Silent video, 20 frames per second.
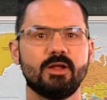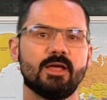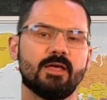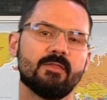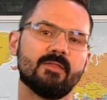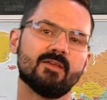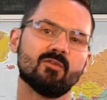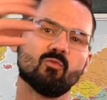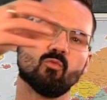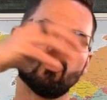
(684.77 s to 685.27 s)

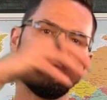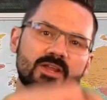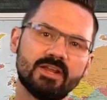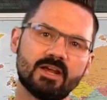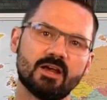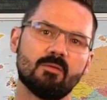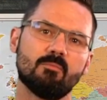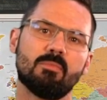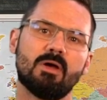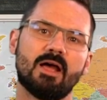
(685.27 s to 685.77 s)
and then we
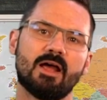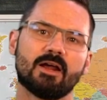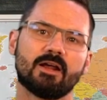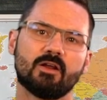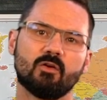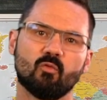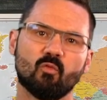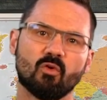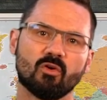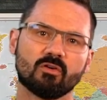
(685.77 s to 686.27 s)
come back
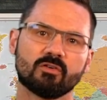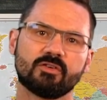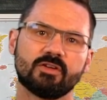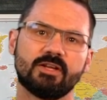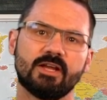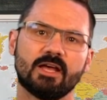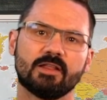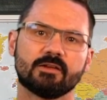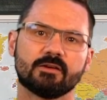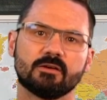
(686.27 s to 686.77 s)
and work
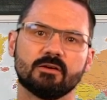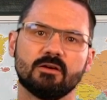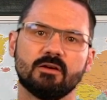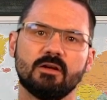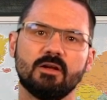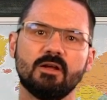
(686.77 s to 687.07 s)
together.